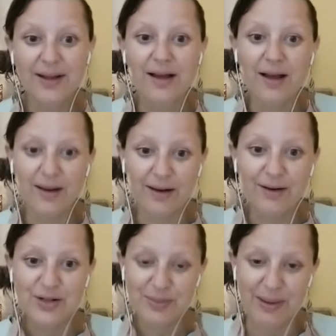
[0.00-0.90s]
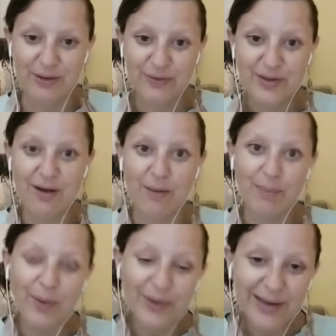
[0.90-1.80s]
a large amount of us are
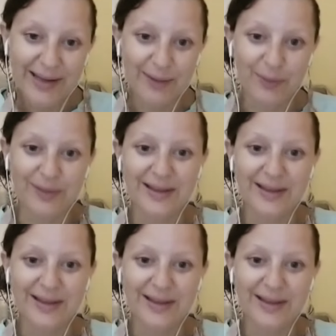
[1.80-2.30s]
monolingual,